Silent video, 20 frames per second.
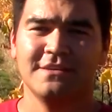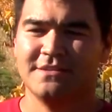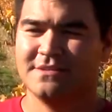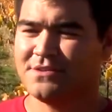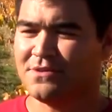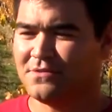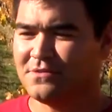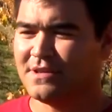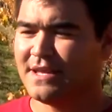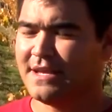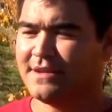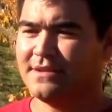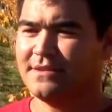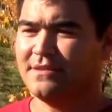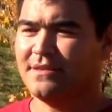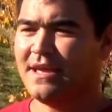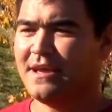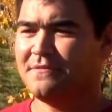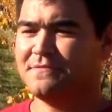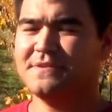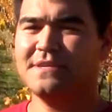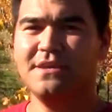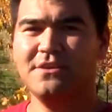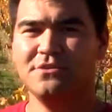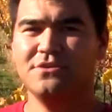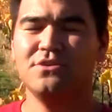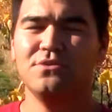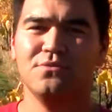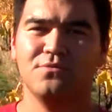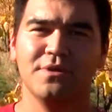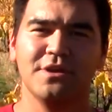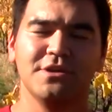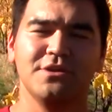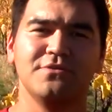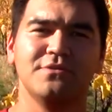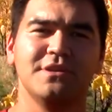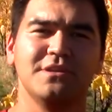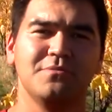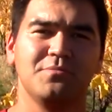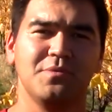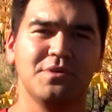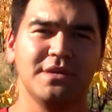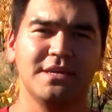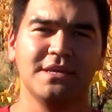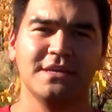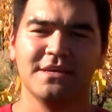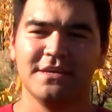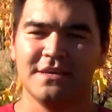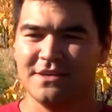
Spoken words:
Don't let life tell you where you need to be.